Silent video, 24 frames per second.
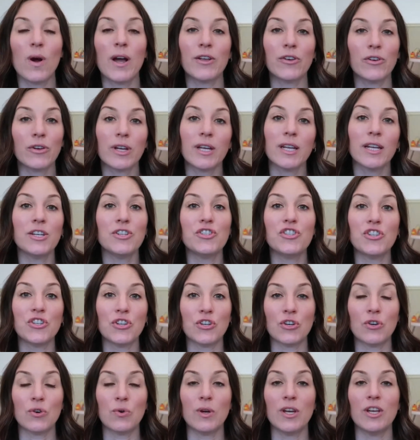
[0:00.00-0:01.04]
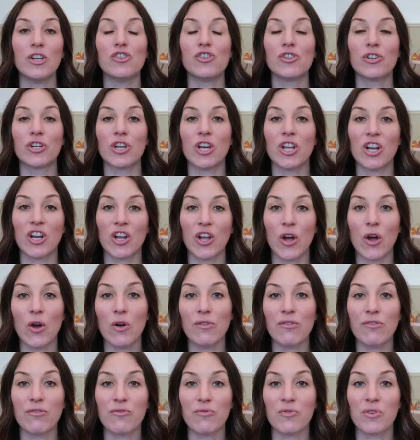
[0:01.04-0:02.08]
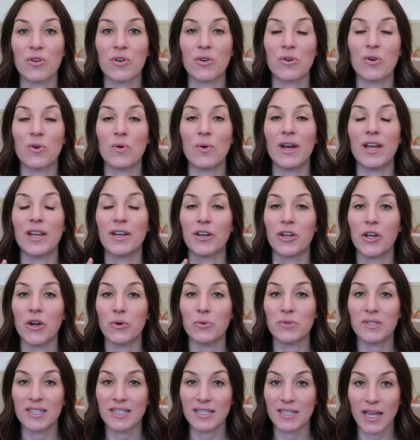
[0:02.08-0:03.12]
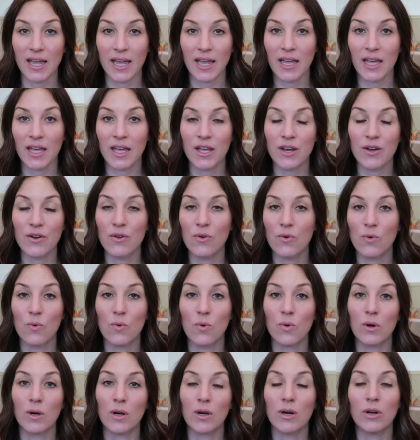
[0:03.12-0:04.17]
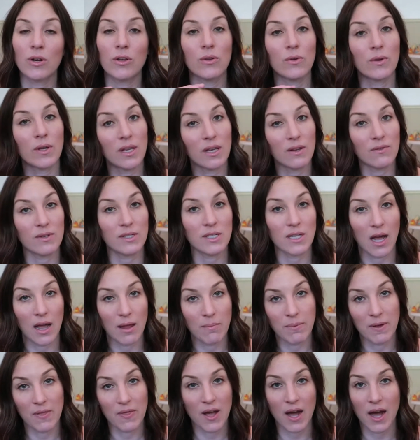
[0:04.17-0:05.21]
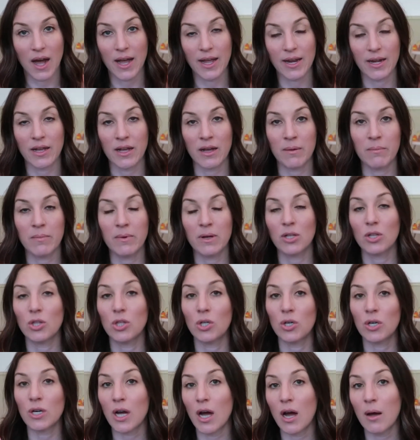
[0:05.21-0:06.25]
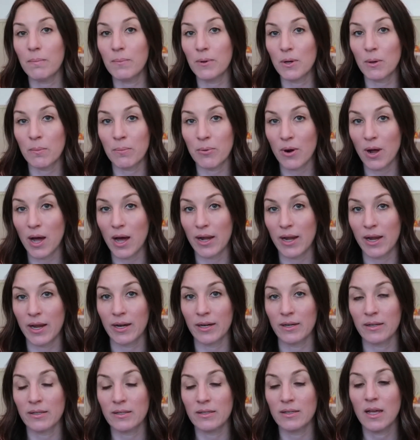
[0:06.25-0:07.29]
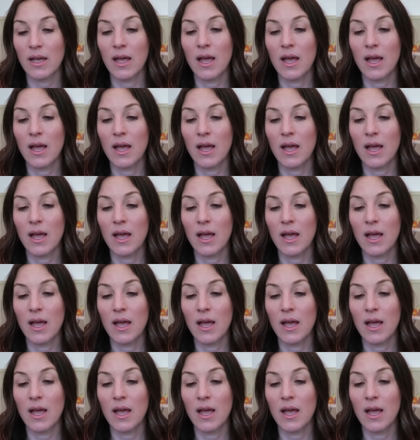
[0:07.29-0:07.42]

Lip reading: what you're gonna do is you're gonna go through and go scan, or you can even type in the item, look up your products,